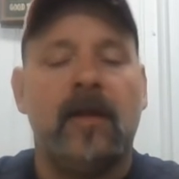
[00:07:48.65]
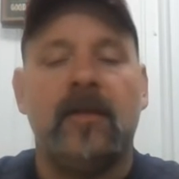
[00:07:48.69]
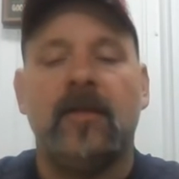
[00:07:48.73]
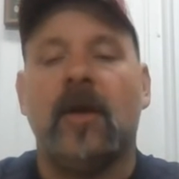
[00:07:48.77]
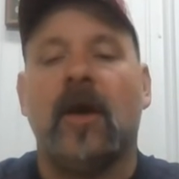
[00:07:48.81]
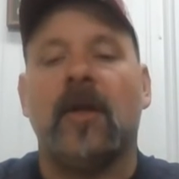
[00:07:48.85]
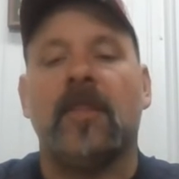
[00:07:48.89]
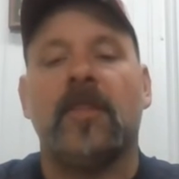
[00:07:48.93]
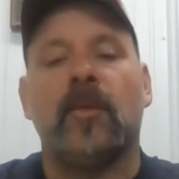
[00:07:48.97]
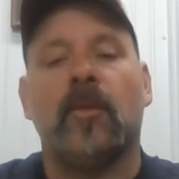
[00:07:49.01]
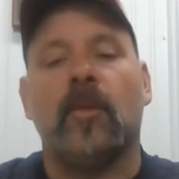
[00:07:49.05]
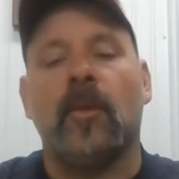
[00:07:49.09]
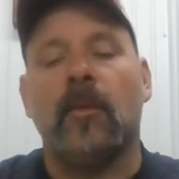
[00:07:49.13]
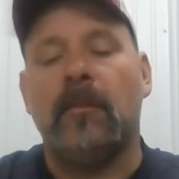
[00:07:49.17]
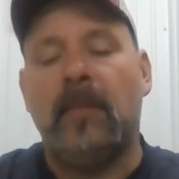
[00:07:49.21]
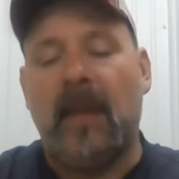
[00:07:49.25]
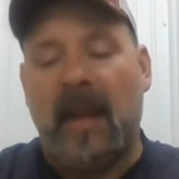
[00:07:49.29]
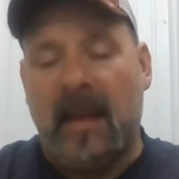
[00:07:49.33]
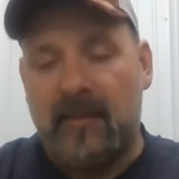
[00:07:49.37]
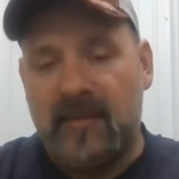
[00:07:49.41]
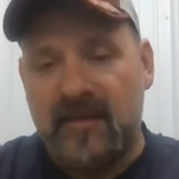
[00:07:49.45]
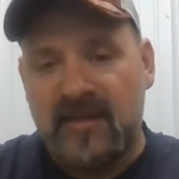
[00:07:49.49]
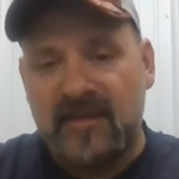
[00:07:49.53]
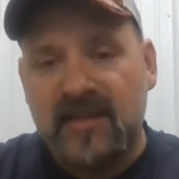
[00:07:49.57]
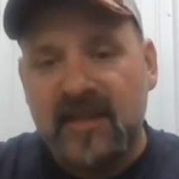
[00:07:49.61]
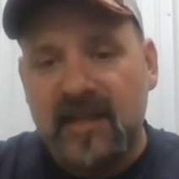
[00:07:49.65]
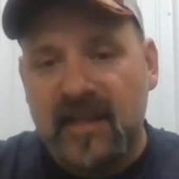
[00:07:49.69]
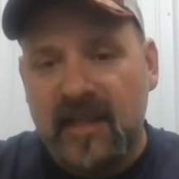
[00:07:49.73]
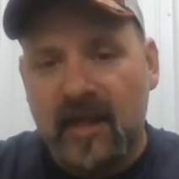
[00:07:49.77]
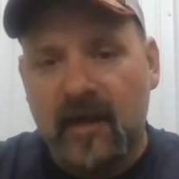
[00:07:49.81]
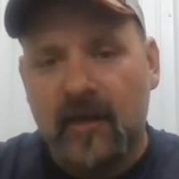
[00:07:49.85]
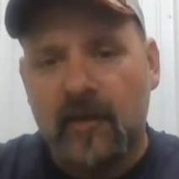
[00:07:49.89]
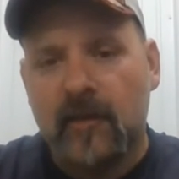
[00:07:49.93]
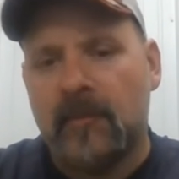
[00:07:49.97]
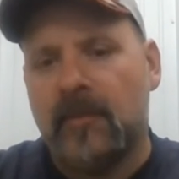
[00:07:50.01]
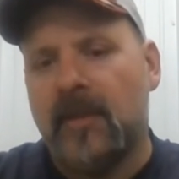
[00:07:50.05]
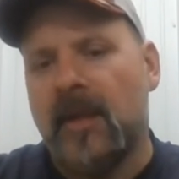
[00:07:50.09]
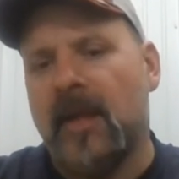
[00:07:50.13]
Not that we're
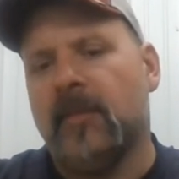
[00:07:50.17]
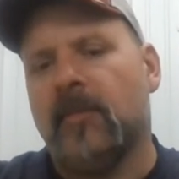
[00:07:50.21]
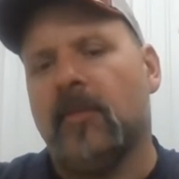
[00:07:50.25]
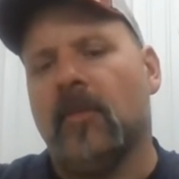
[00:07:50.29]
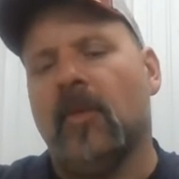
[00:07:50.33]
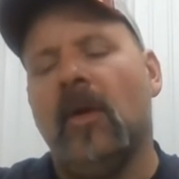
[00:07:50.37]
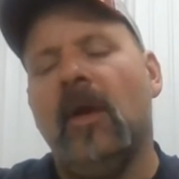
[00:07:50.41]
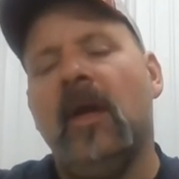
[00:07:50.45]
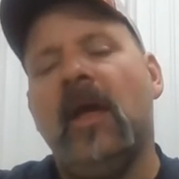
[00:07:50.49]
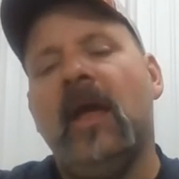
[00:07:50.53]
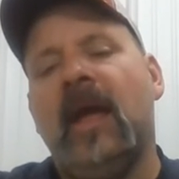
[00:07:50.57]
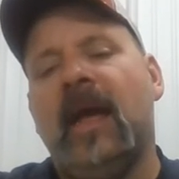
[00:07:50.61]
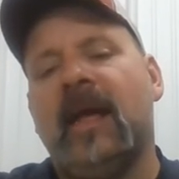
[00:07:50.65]
babysitting other people.